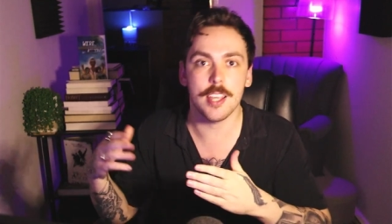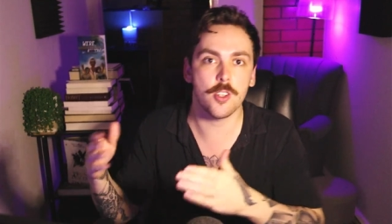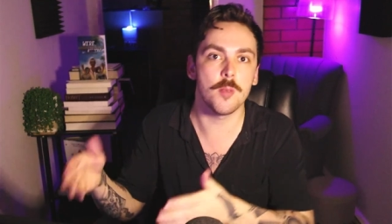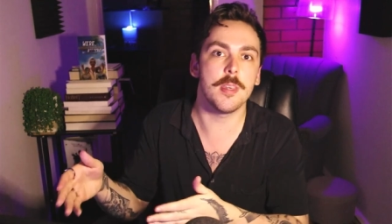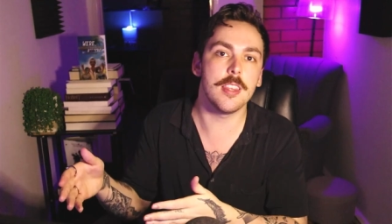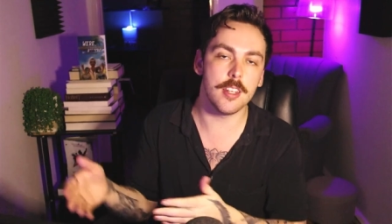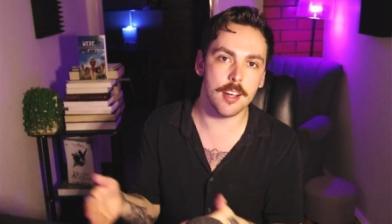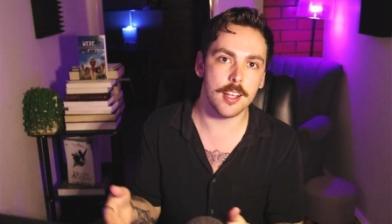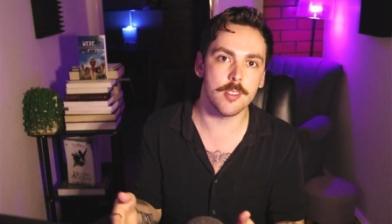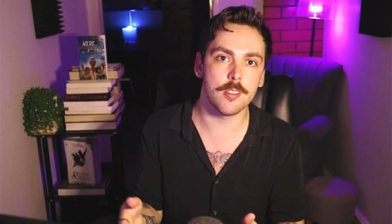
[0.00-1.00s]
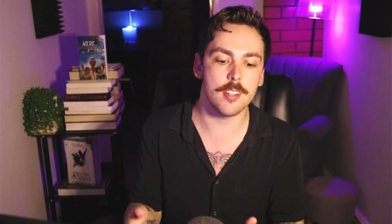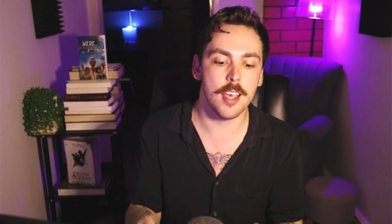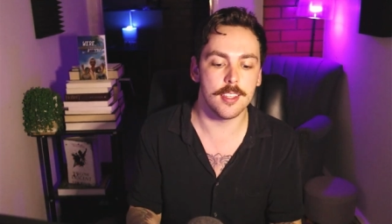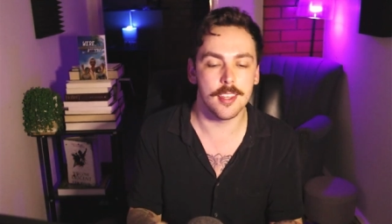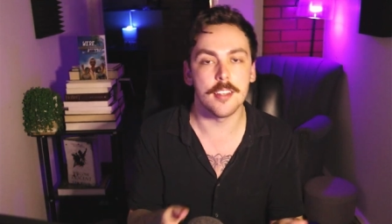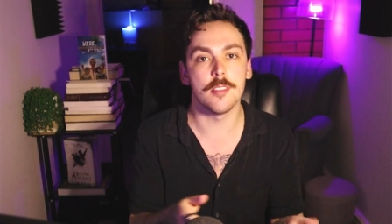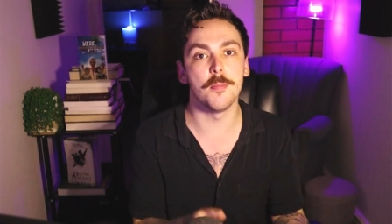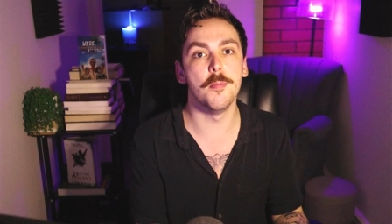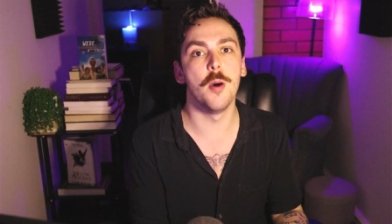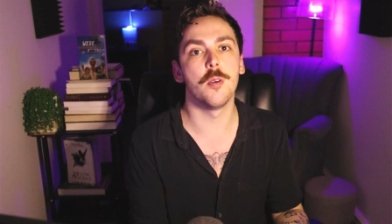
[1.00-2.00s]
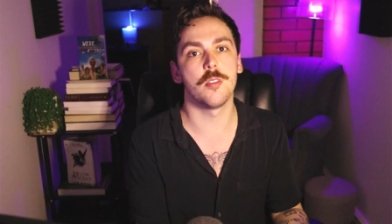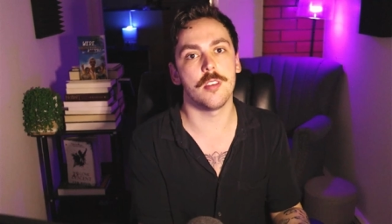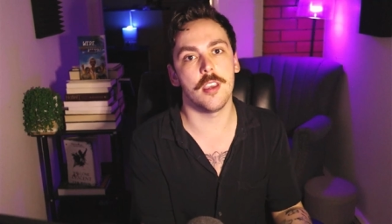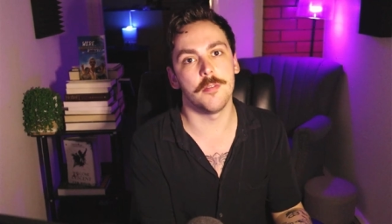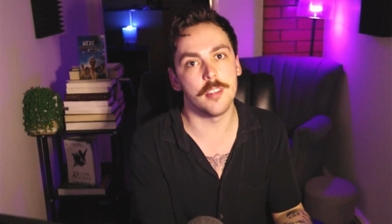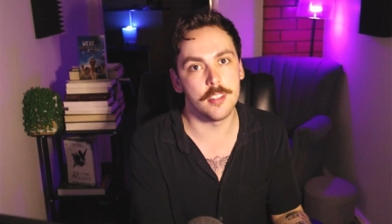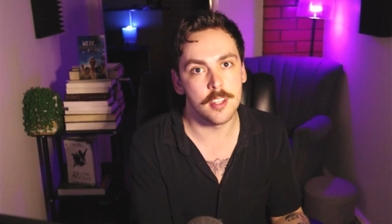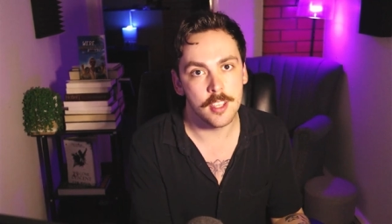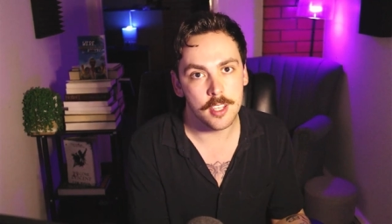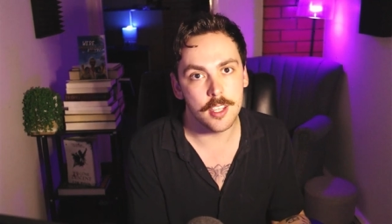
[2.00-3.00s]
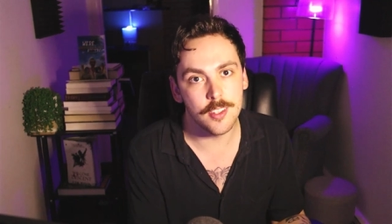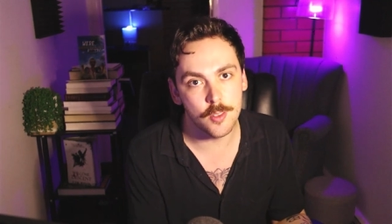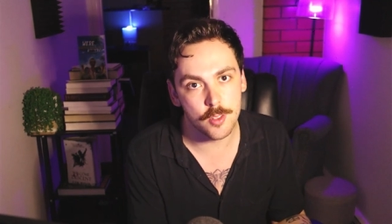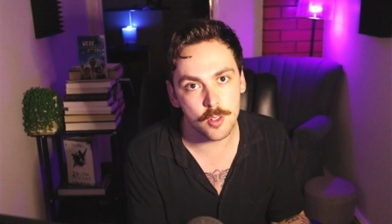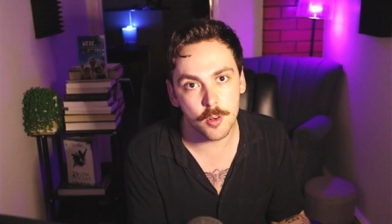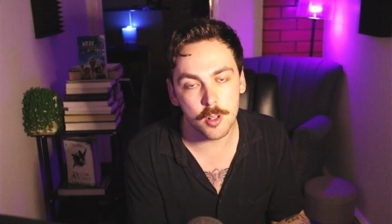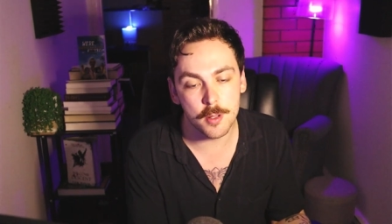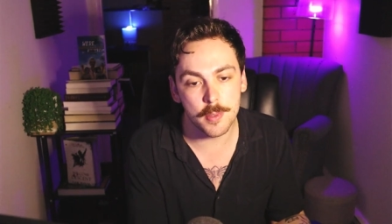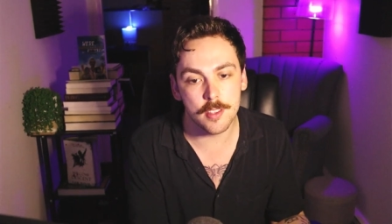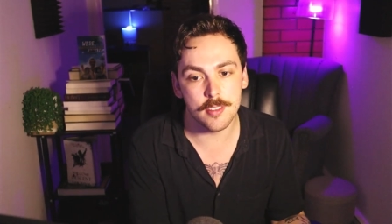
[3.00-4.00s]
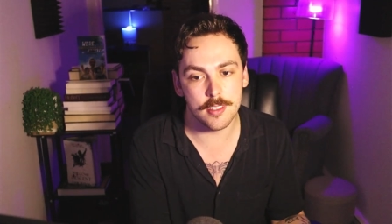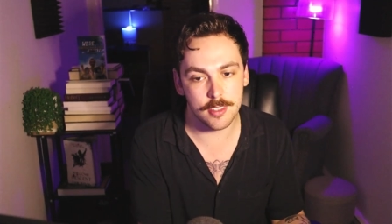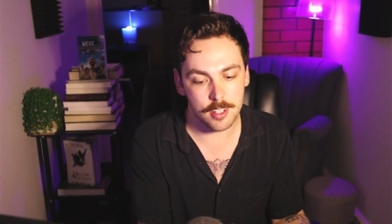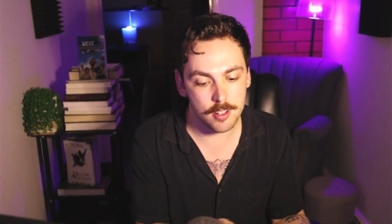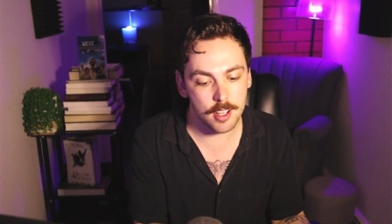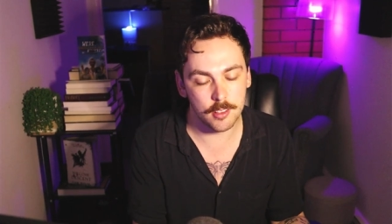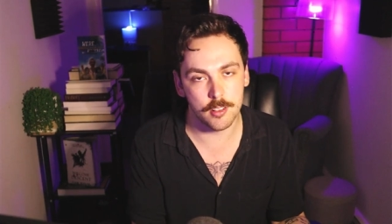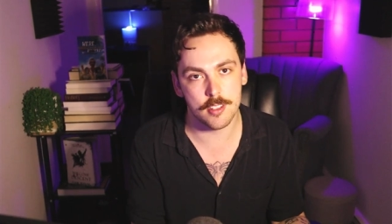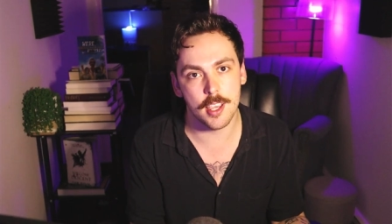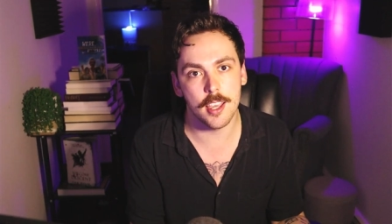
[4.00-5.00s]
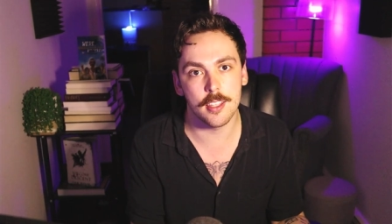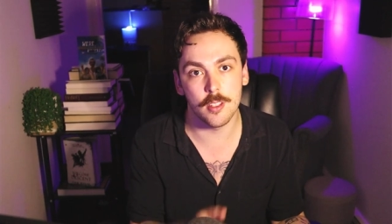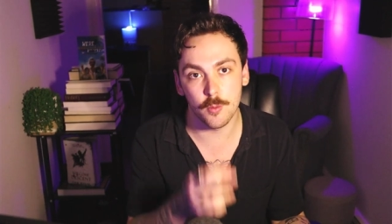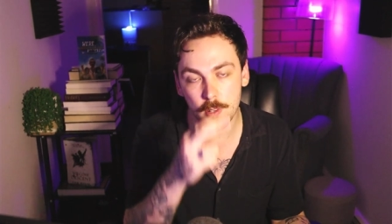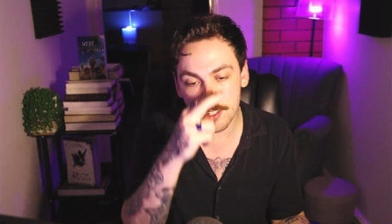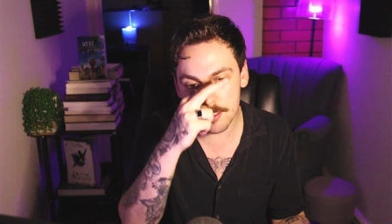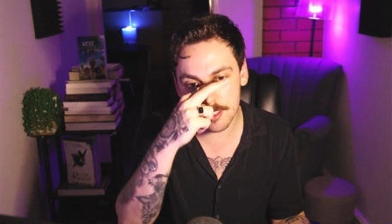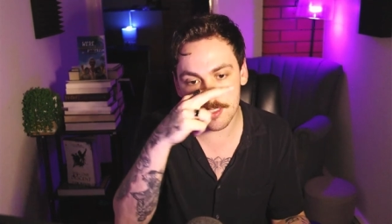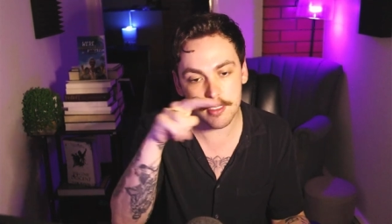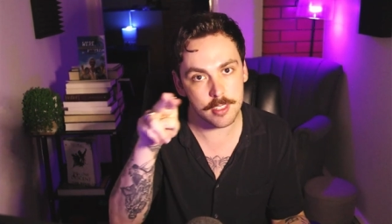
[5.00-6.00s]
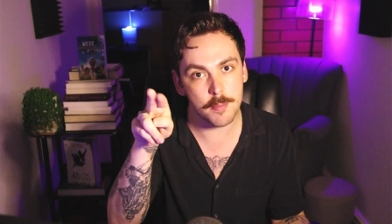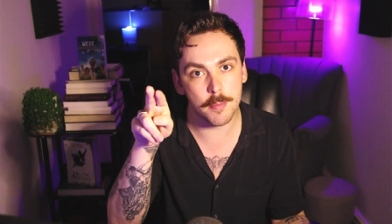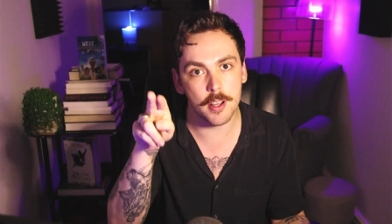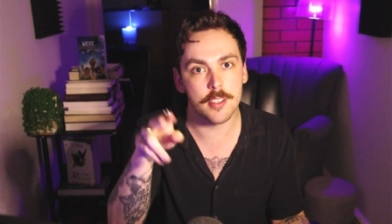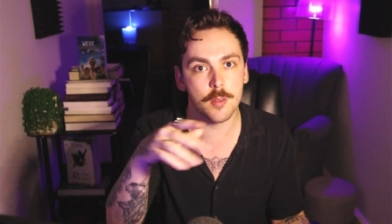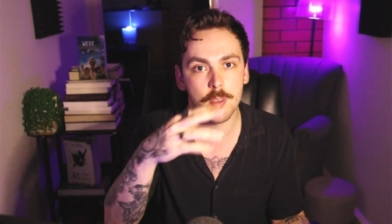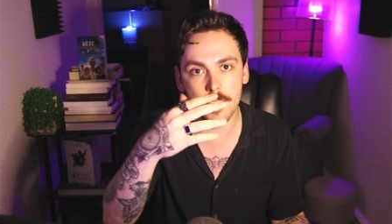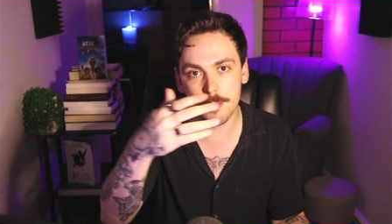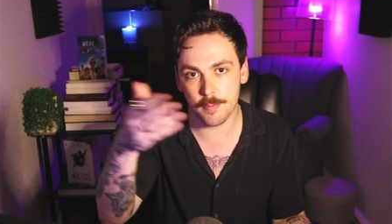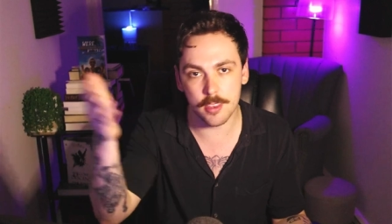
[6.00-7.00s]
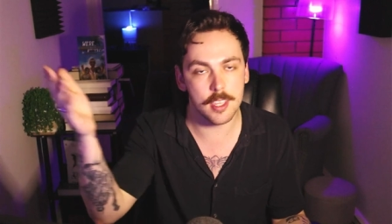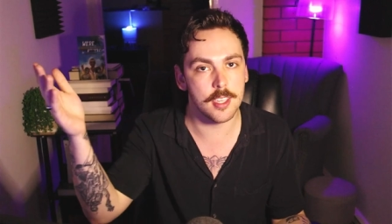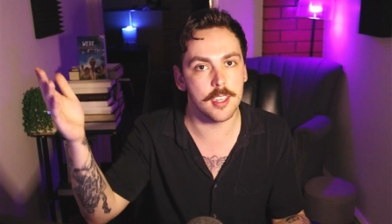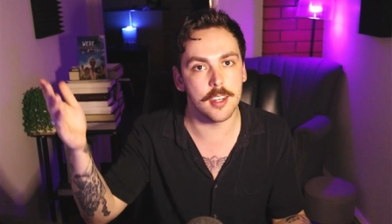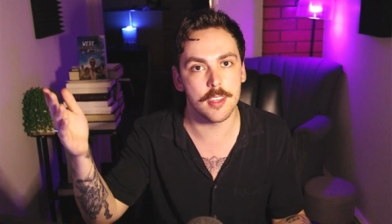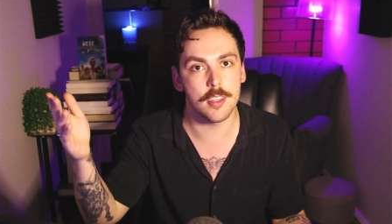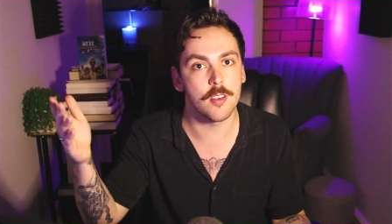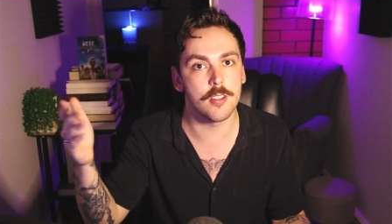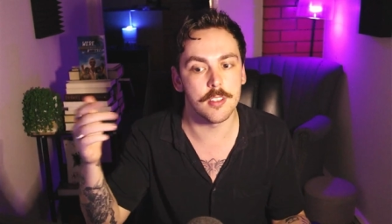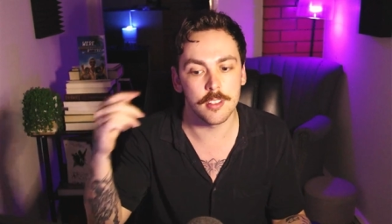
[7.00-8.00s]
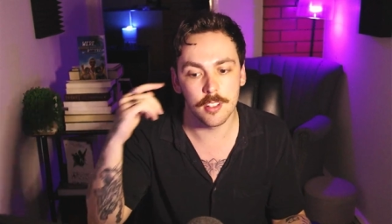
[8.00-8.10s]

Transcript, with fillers: That should be the dialogue tag that is most evident in your story, because it's the dialogue tag that readers can skim past without thinking anything on it.